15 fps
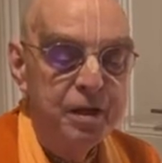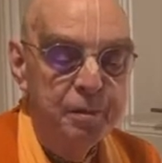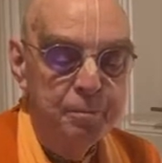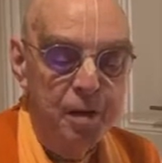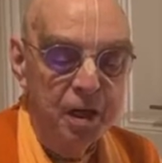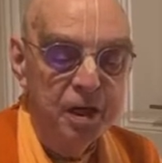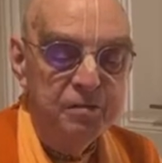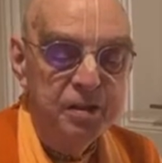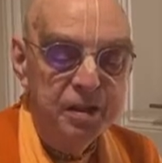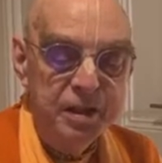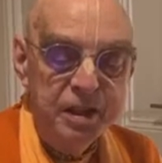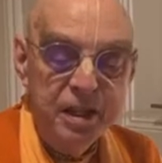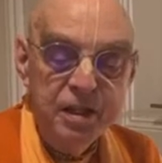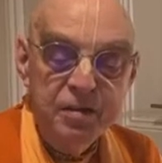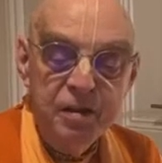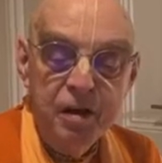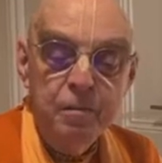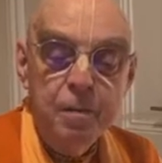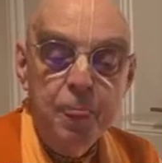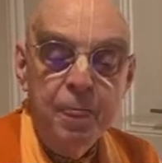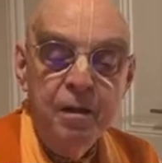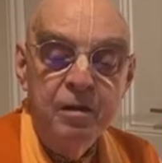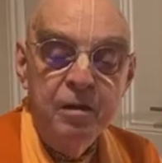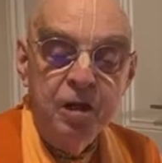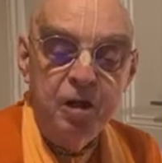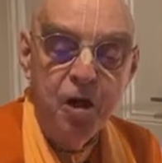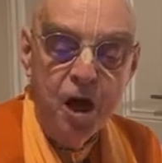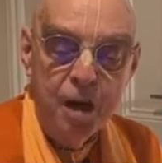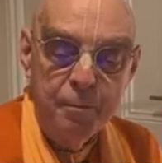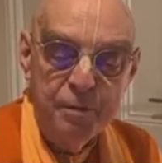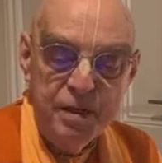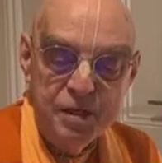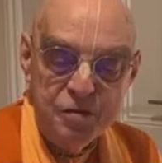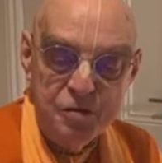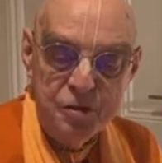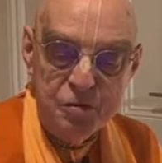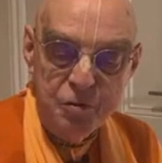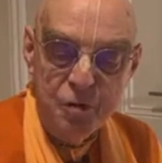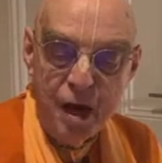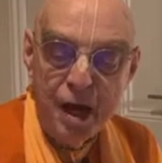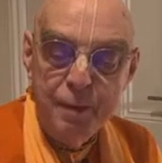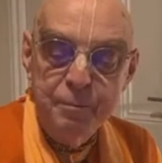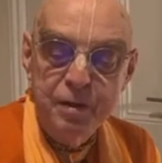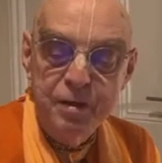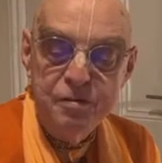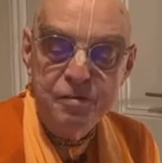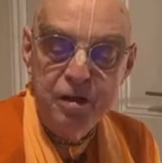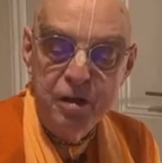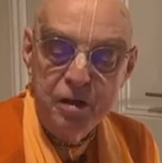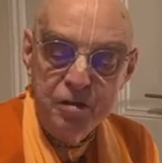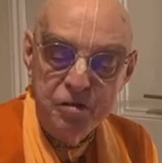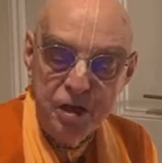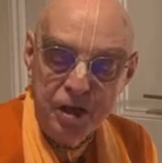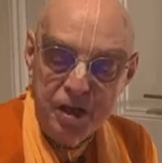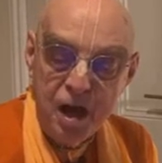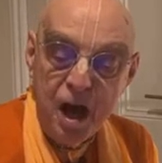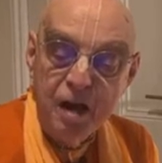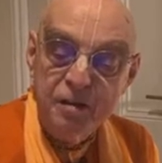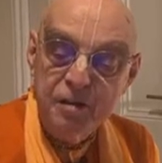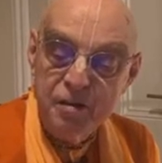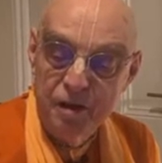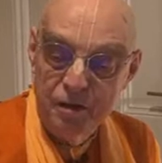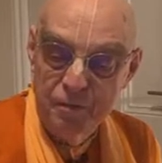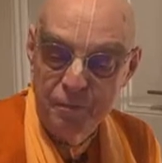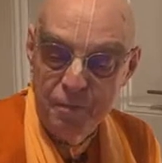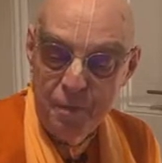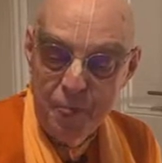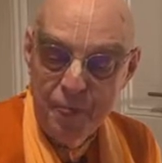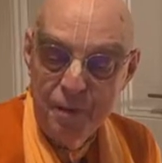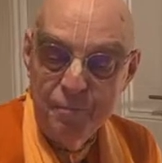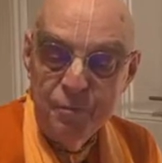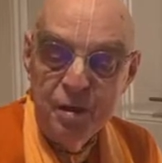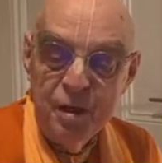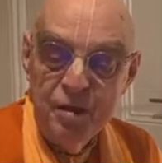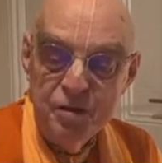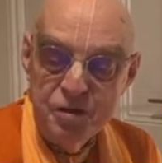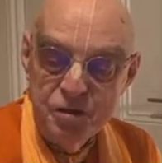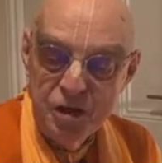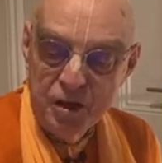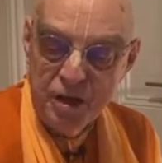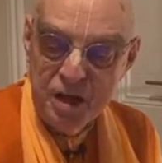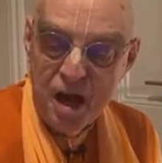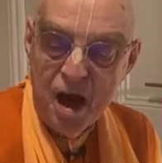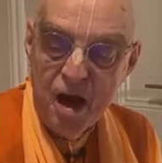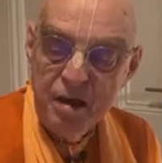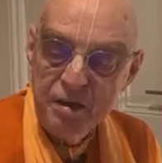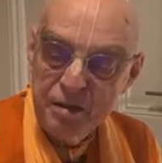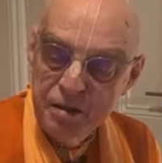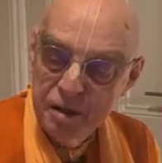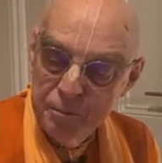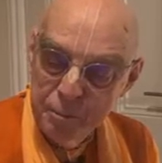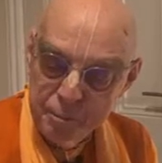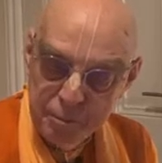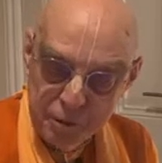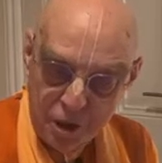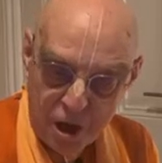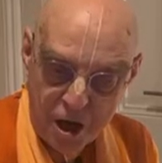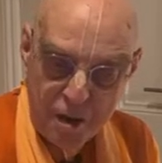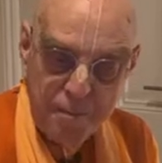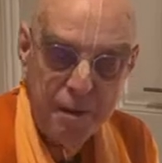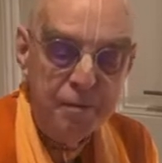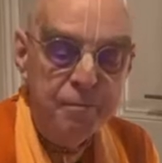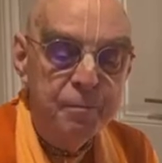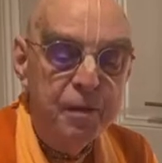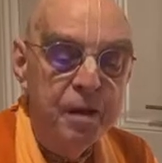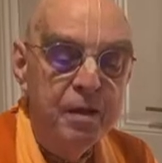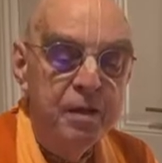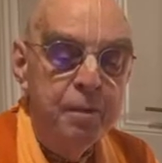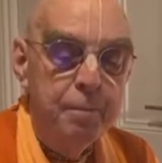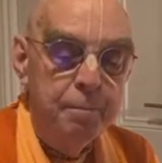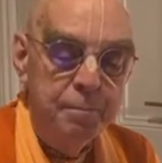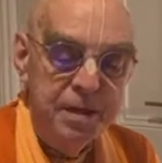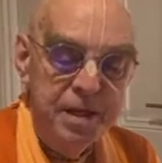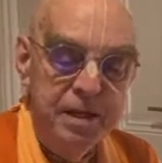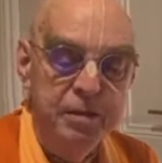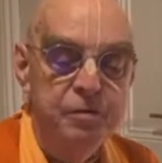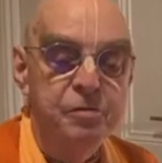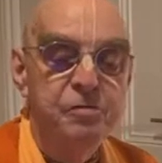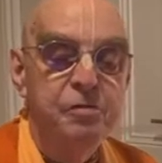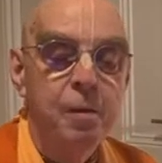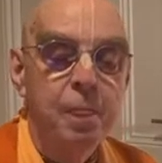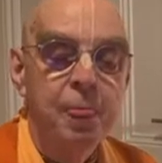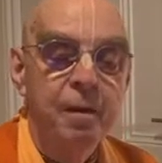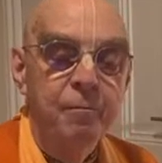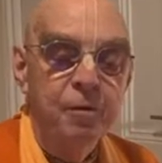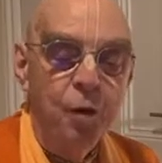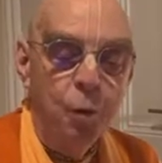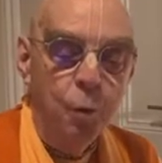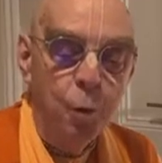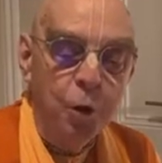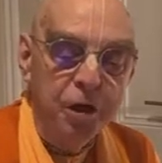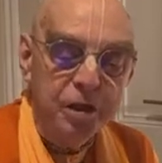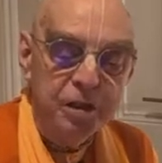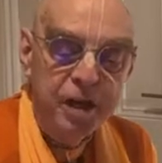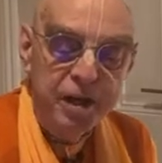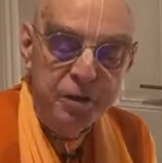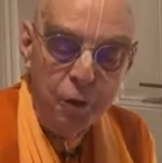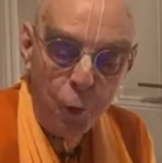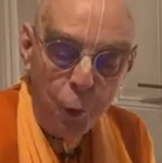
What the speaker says: In Bhagavad Gita, karma is described as yajyartha. Yajyartha karma means work done